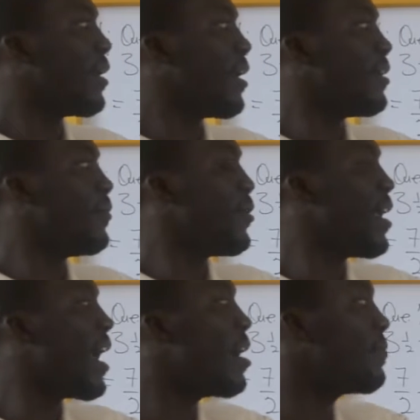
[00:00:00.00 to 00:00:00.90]
and we
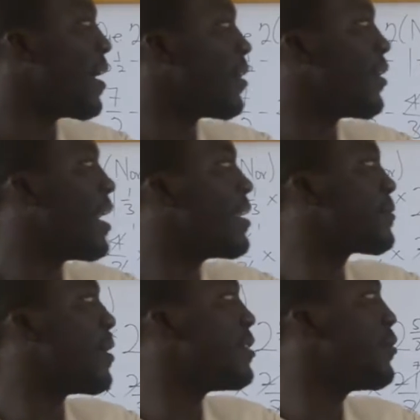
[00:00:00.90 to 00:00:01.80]
have another
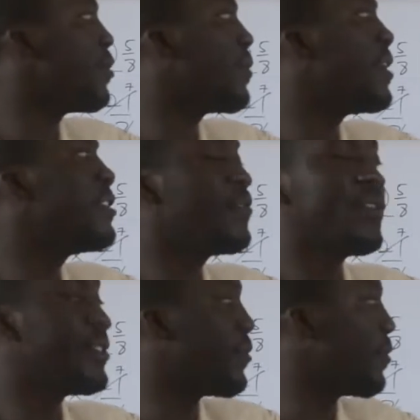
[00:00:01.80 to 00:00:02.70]
decimal
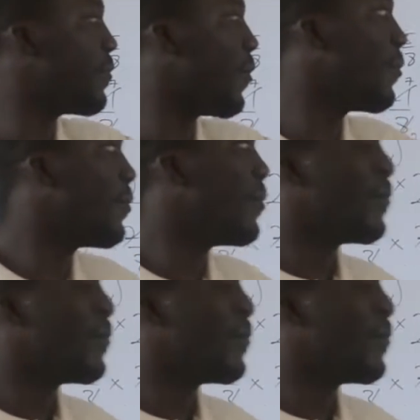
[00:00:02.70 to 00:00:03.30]
0.004.